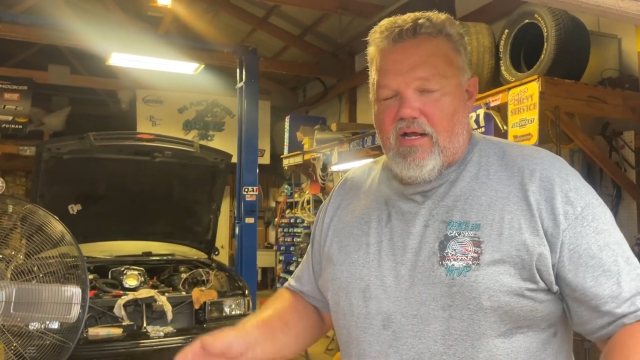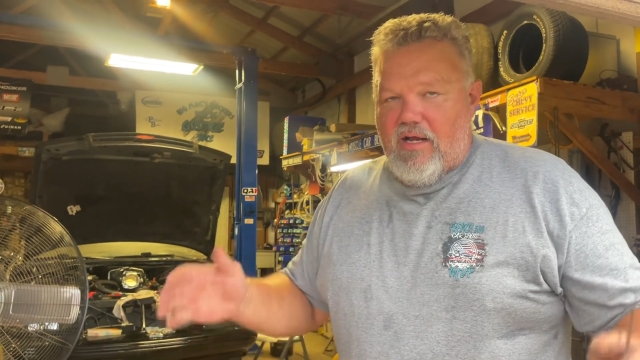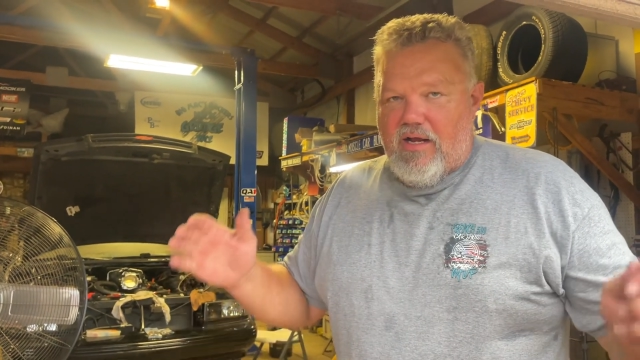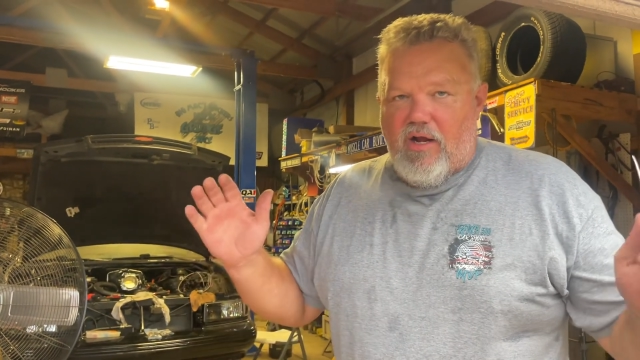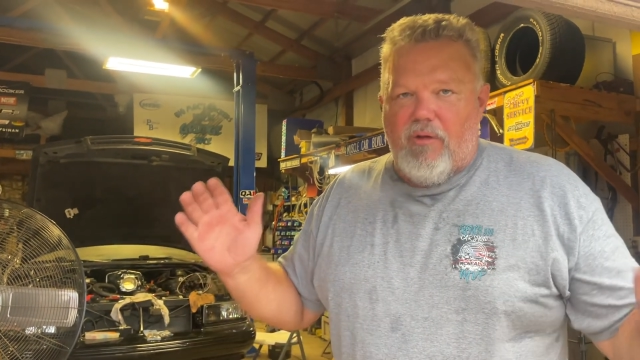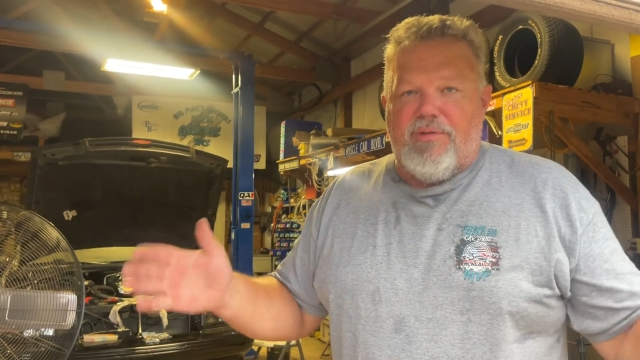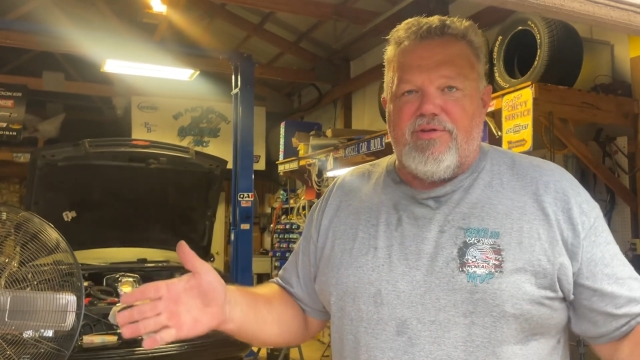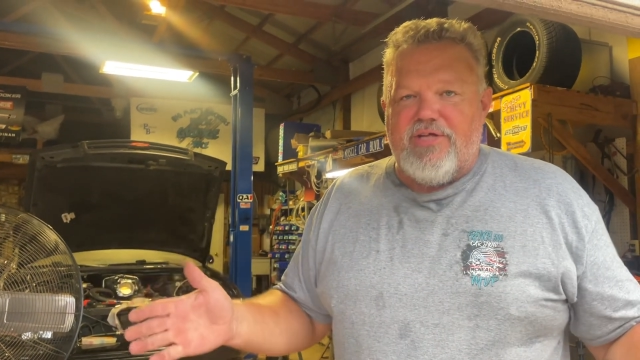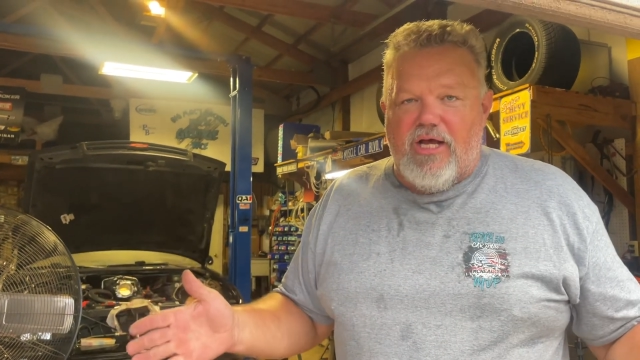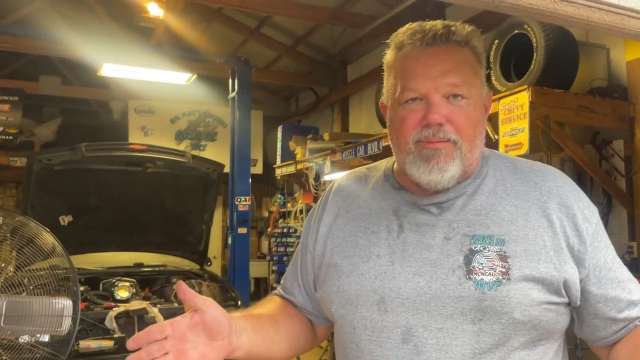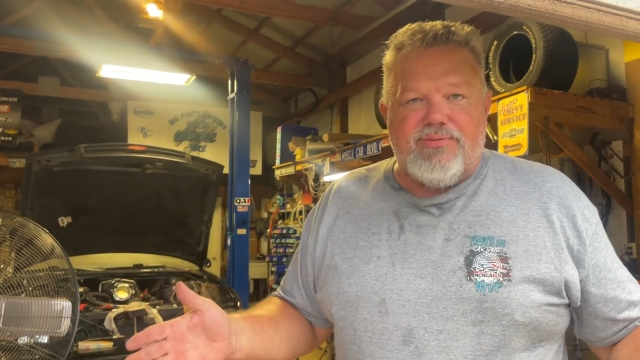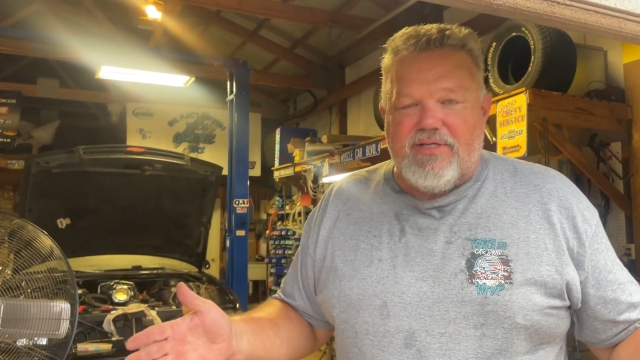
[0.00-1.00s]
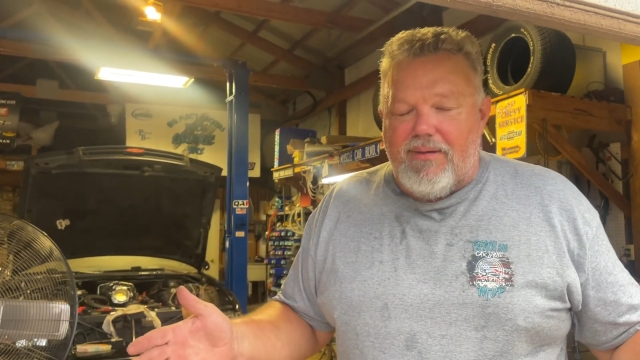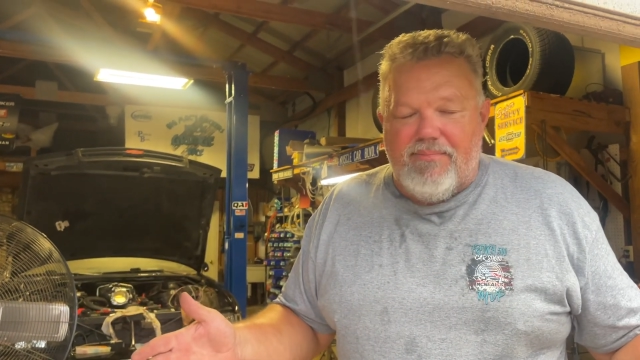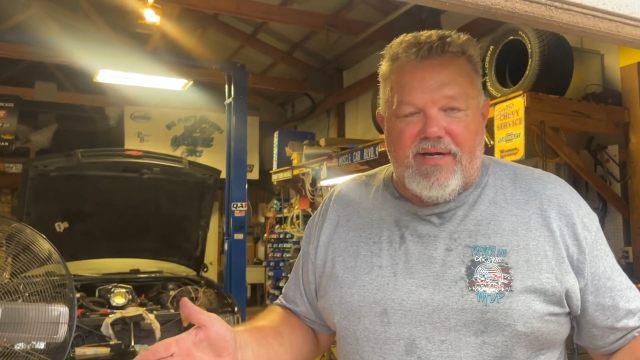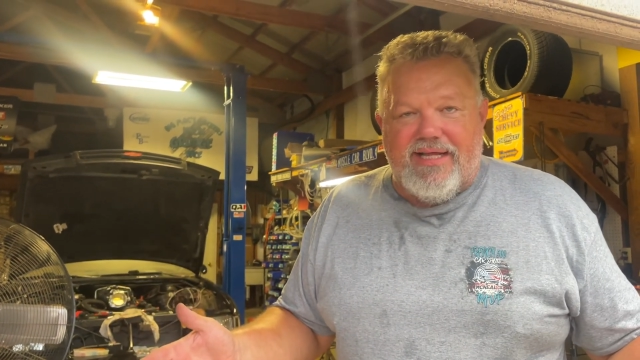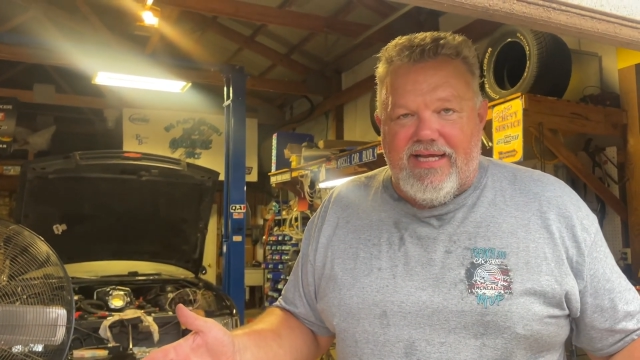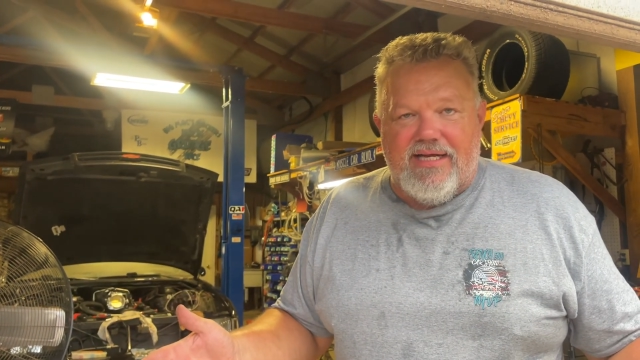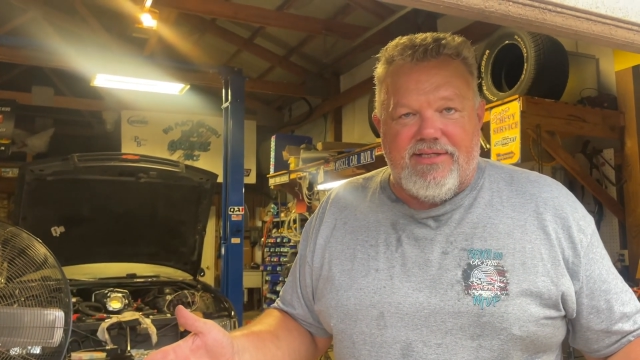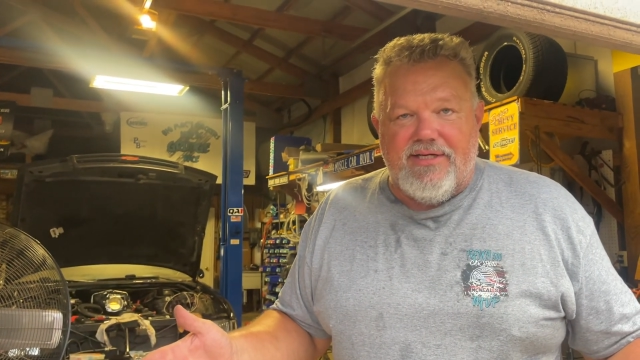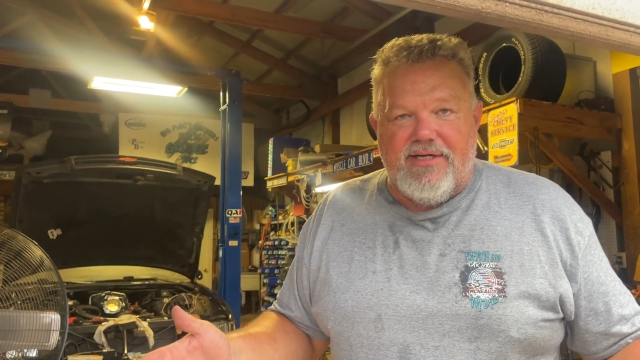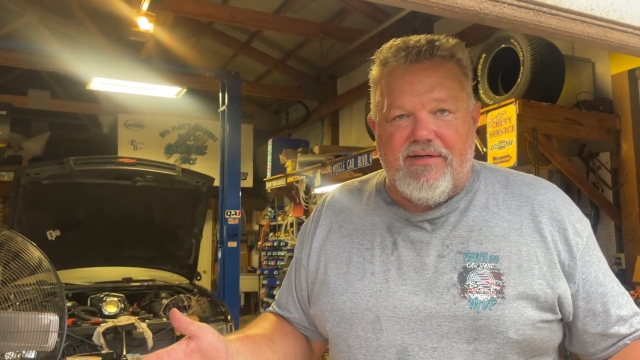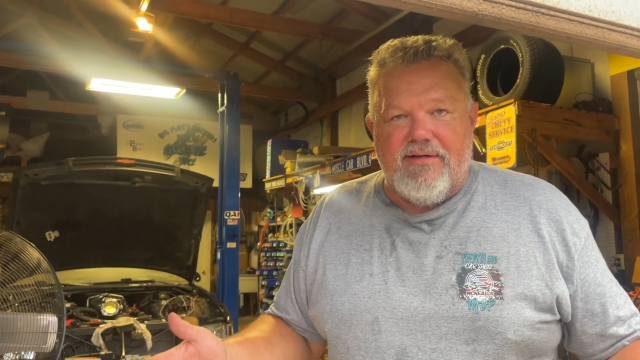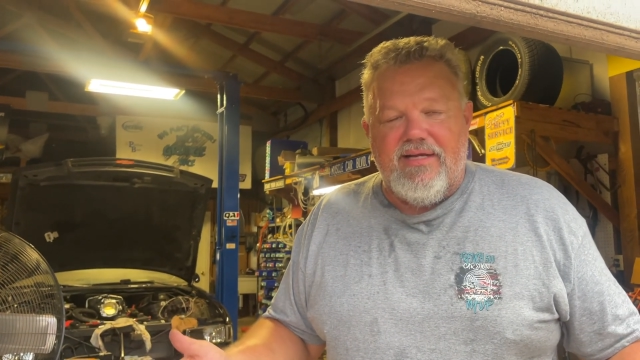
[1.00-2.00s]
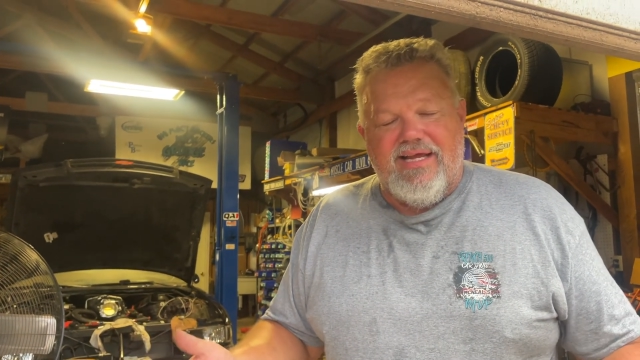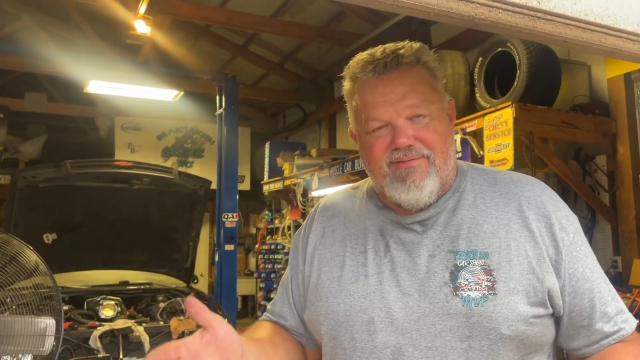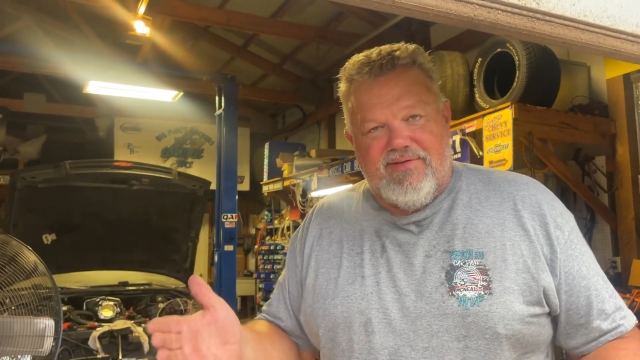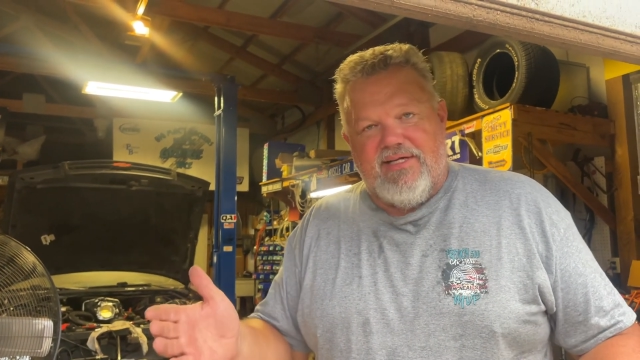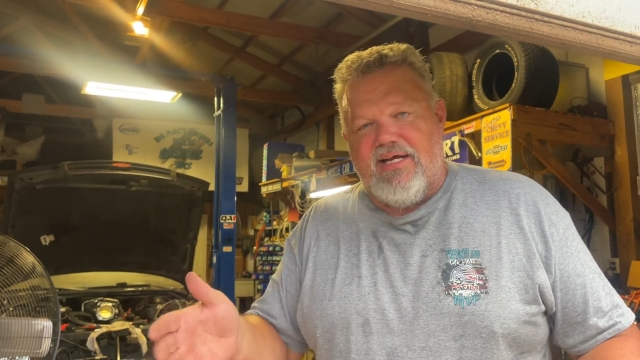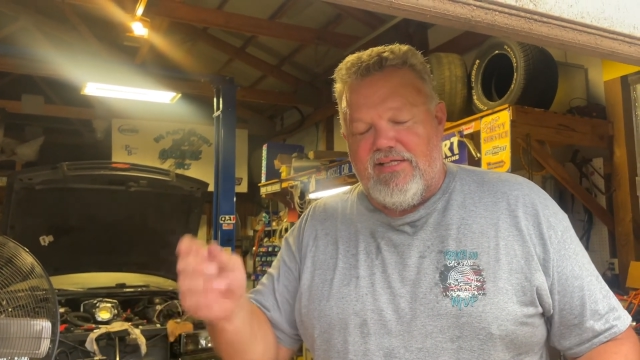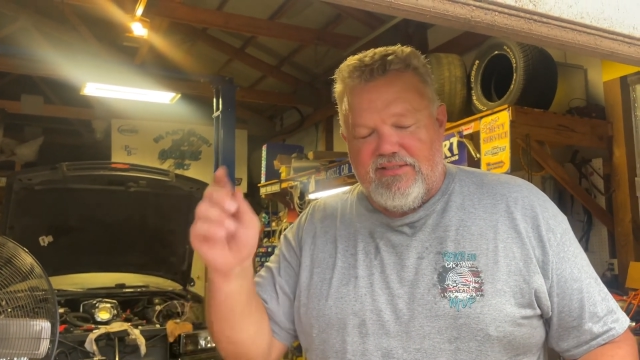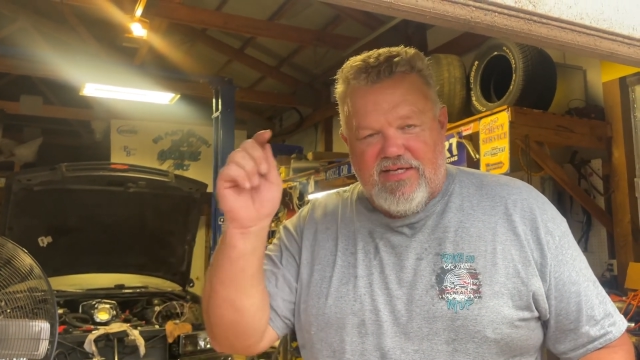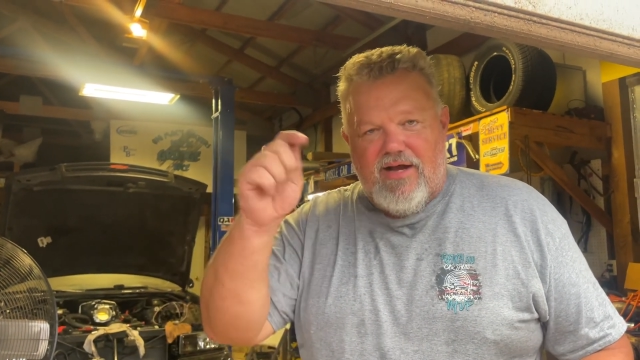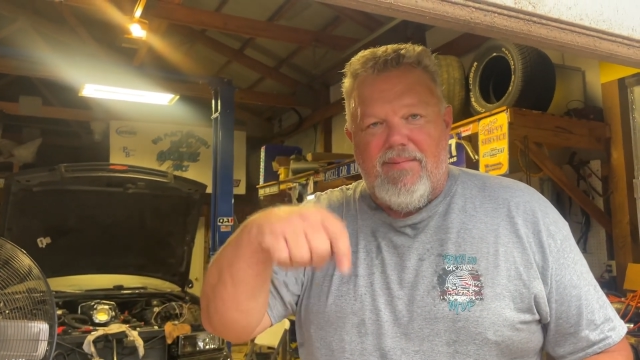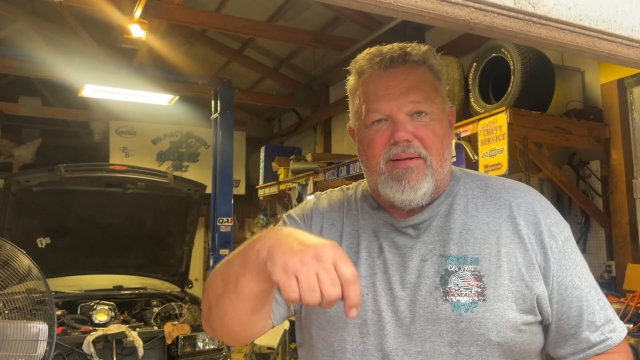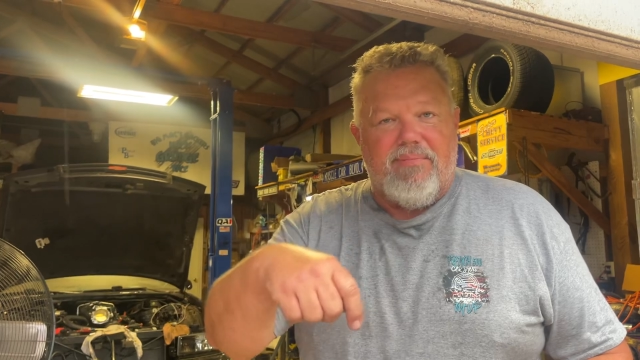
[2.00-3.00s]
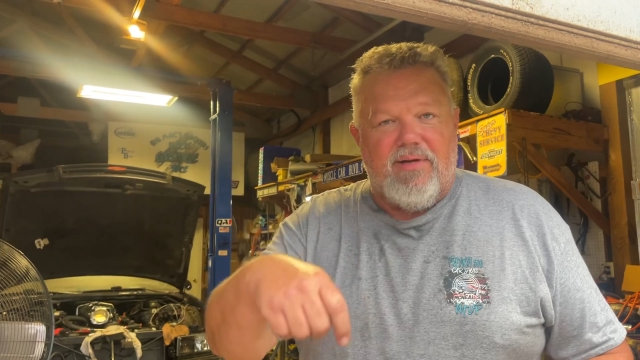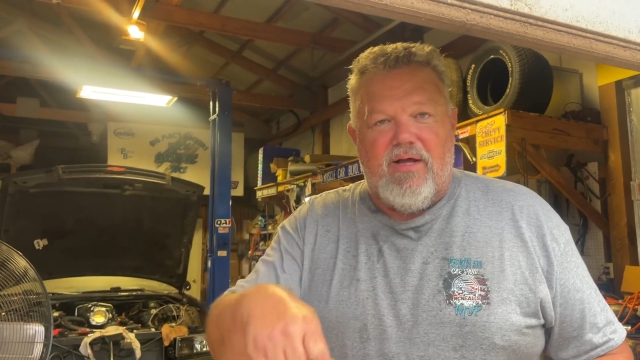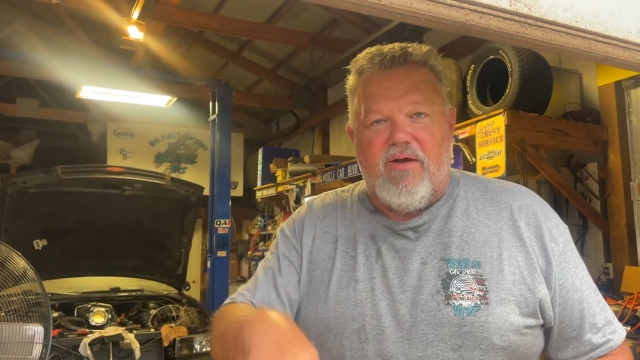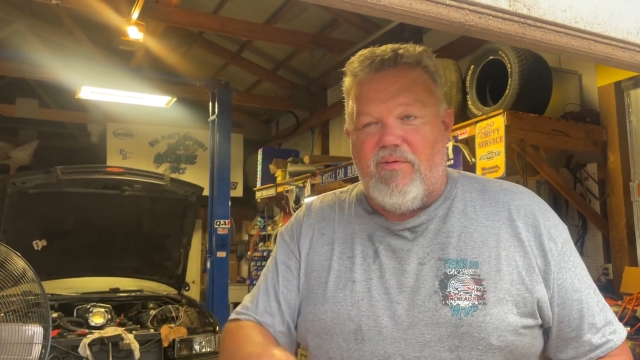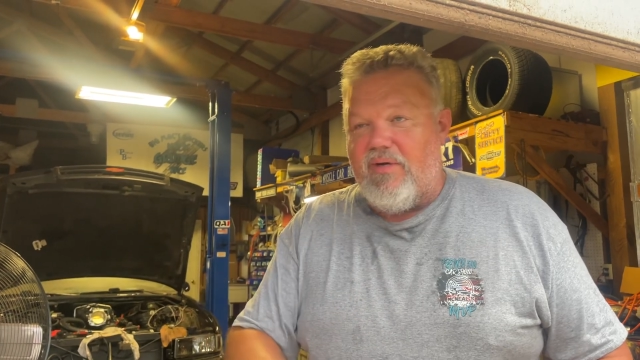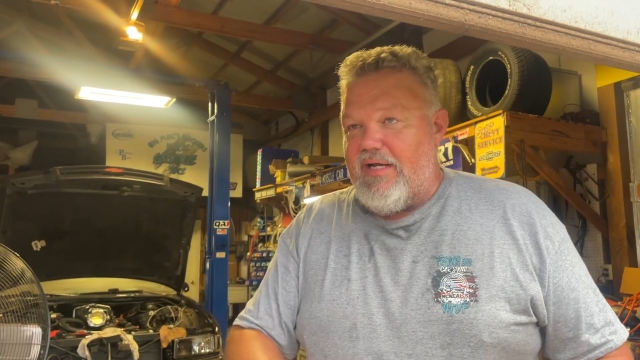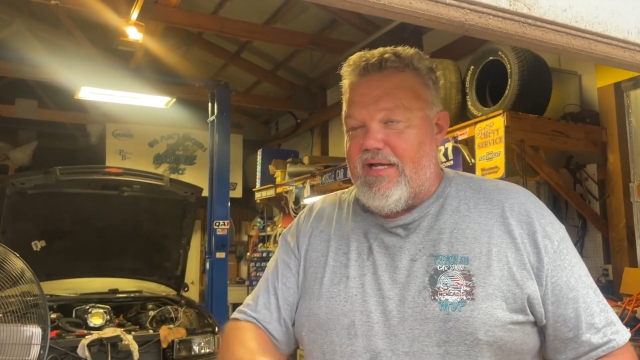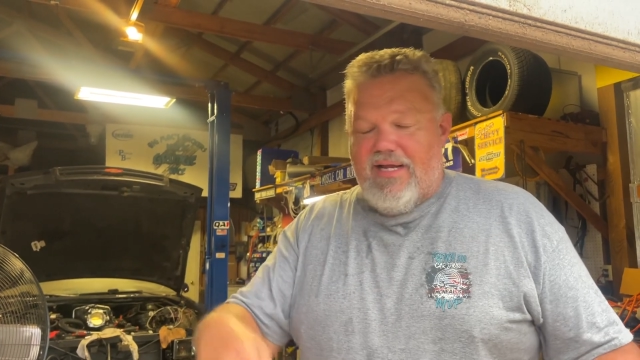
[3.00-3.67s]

hope this helps somebody out there. If it does, comment below.